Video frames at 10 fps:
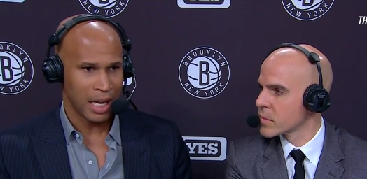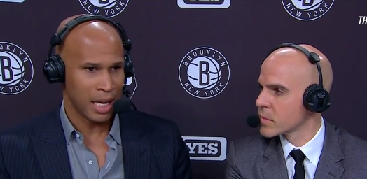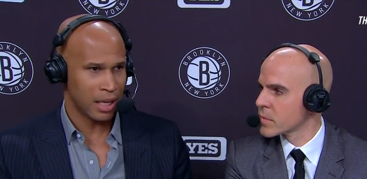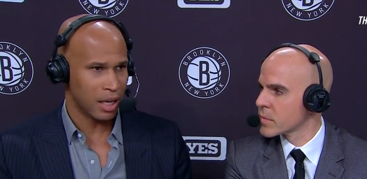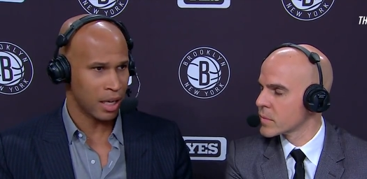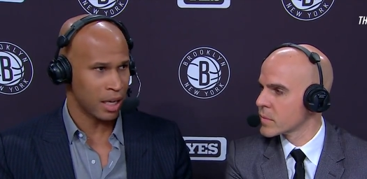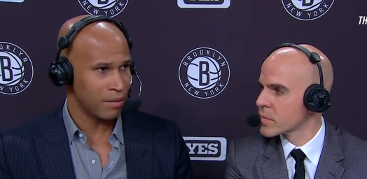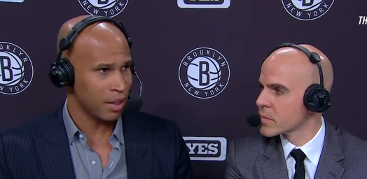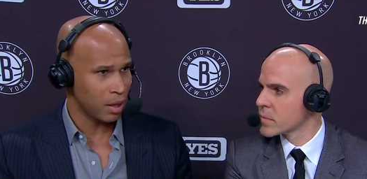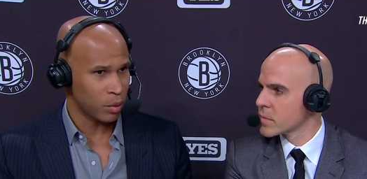Speaker 1: And and
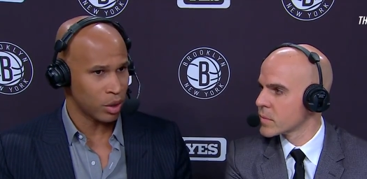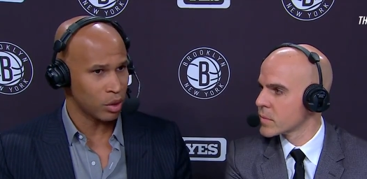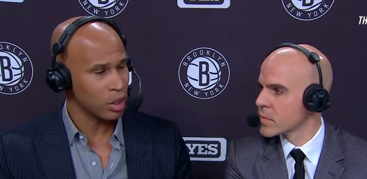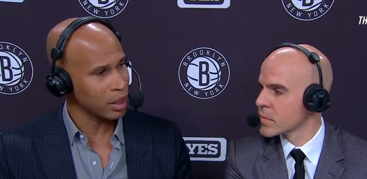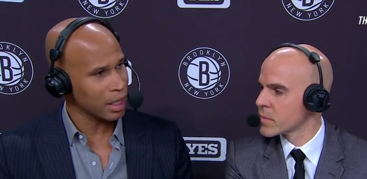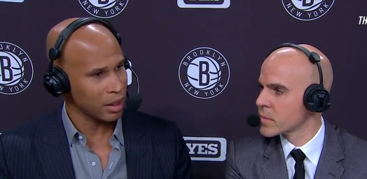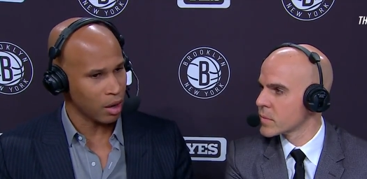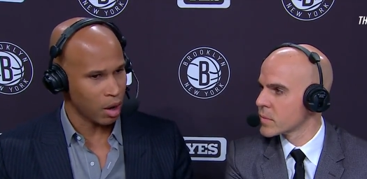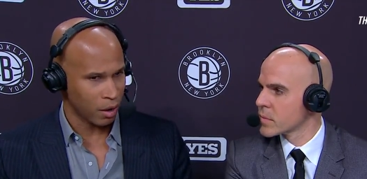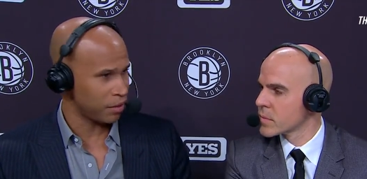even then, when you're looking at
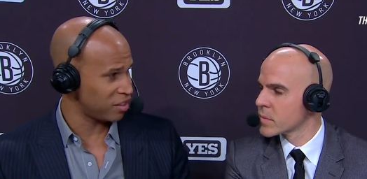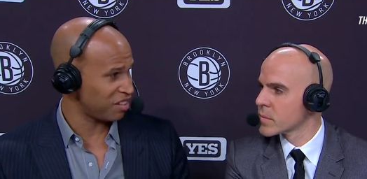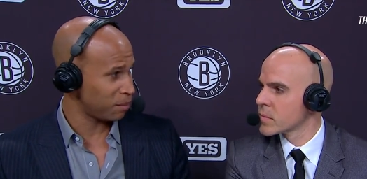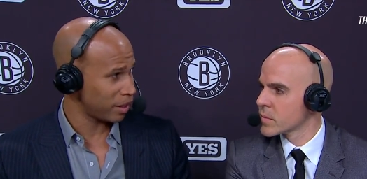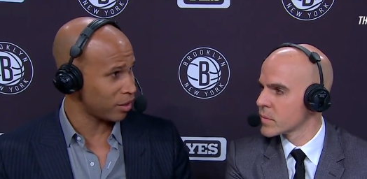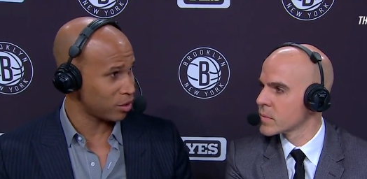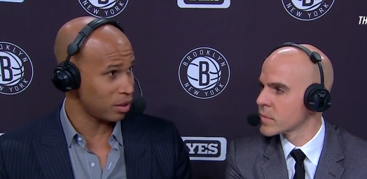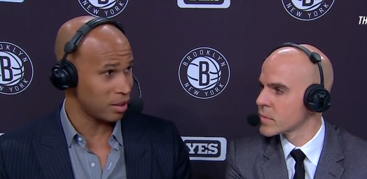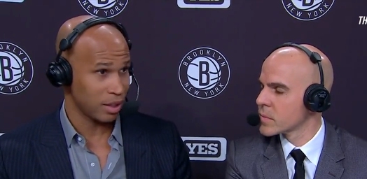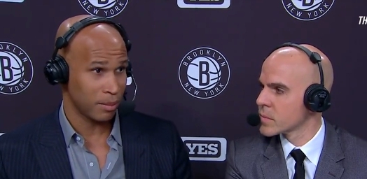the offensive players
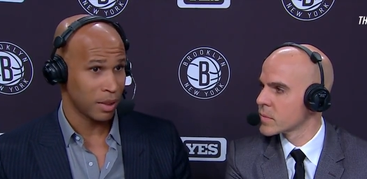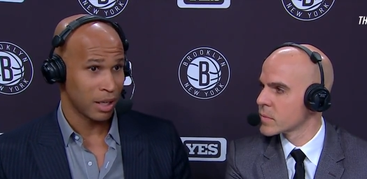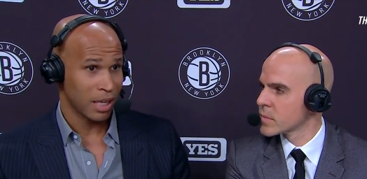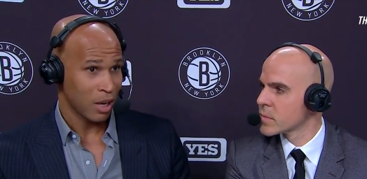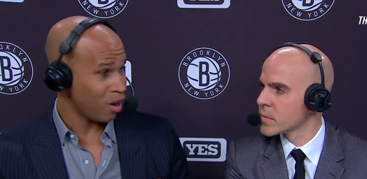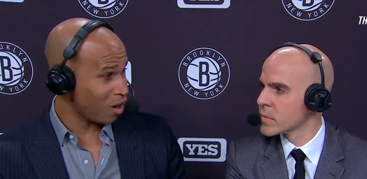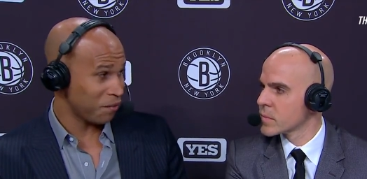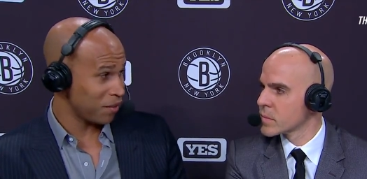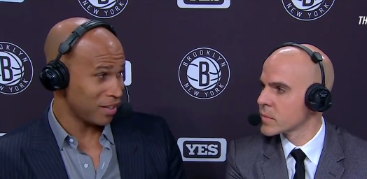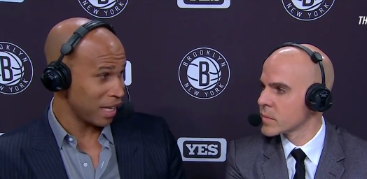on this team,
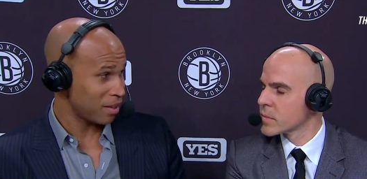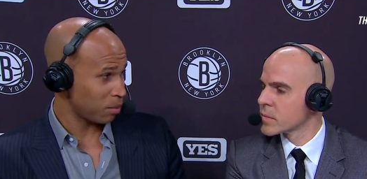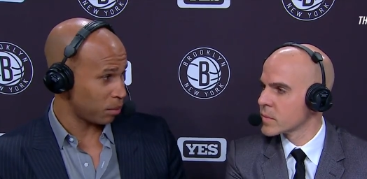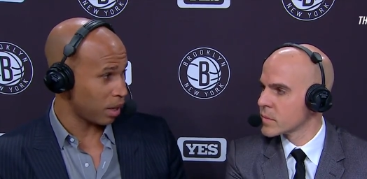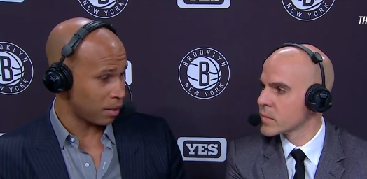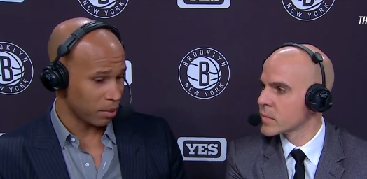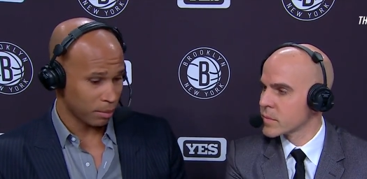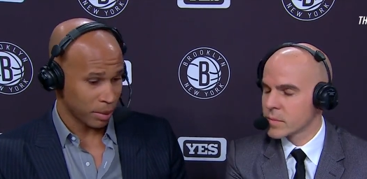offense ain't the problem. Mm -hmm.